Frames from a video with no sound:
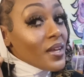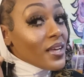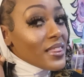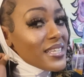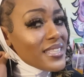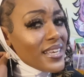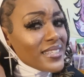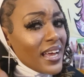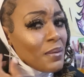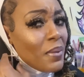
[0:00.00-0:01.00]
This thing
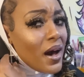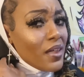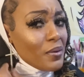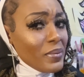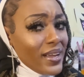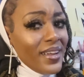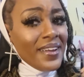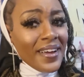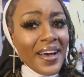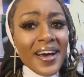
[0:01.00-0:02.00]
is like bothering me.
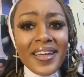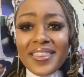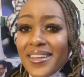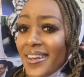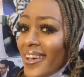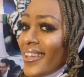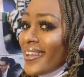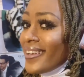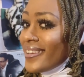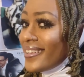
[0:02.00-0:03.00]
The
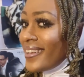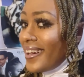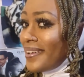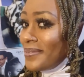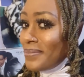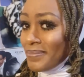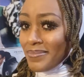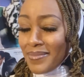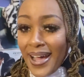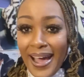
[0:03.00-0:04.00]
nun
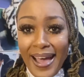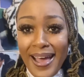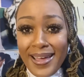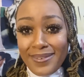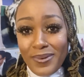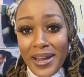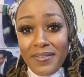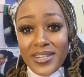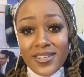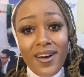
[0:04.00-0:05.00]
hat,
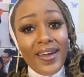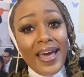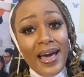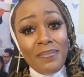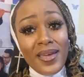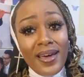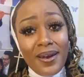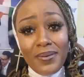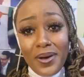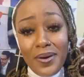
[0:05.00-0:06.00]
whatever it's called, habit, I
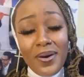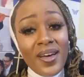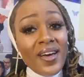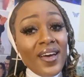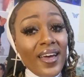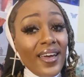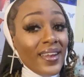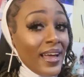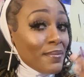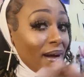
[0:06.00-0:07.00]
don't know. And
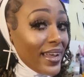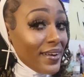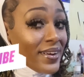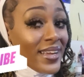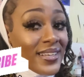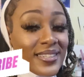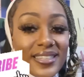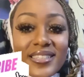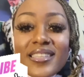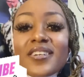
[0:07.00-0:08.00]
like my earrings,
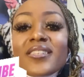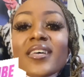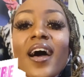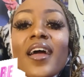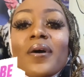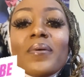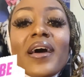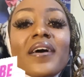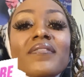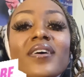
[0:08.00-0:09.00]
because it's a little tight or
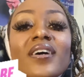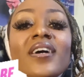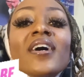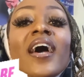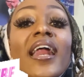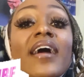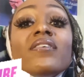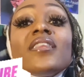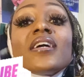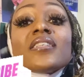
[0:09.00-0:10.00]
whatever, and
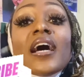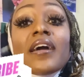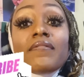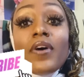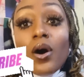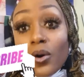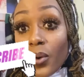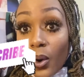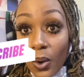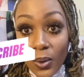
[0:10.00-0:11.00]
everything is like
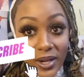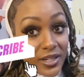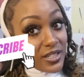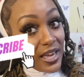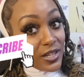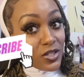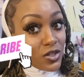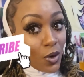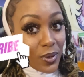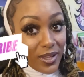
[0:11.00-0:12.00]
velcro, and it's like
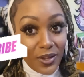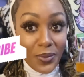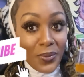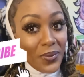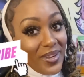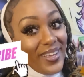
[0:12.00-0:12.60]
so cute.